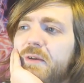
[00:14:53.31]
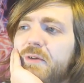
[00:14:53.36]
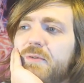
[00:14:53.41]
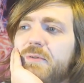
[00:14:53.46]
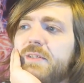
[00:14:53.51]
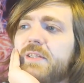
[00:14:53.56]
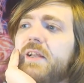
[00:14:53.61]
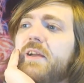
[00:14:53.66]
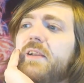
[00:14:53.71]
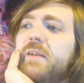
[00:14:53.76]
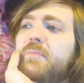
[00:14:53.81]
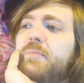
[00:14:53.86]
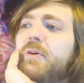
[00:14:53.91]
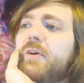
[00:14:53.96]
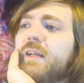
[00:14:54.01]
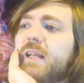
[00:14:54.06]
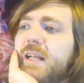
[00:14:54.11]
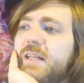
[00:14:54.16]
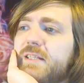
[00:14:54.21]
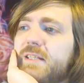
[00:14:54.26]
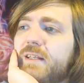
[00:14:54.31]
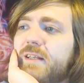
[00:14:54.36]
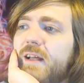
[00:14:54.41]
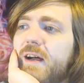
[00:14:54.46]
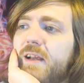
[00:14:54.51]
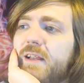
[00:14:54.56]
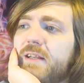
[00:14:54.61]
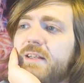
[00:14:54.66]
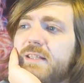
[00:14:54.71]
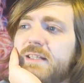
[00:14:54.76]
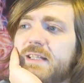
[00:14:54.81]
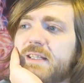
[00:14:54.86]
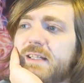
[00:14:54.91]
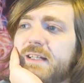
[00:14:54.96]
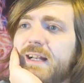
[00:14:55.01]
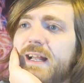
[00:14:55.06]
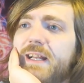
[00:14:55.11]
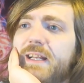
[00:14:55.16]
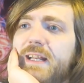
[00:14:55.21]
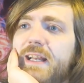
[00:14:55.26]
who was like put against the lions
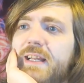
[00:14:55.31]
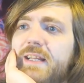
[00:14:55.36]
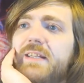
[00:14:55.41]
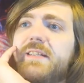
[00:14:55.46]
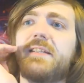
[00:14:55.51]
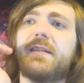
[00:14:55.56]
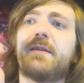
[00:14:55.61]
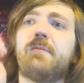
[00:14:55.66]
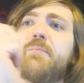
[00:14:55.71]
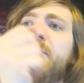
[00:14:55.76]
in the gladiators,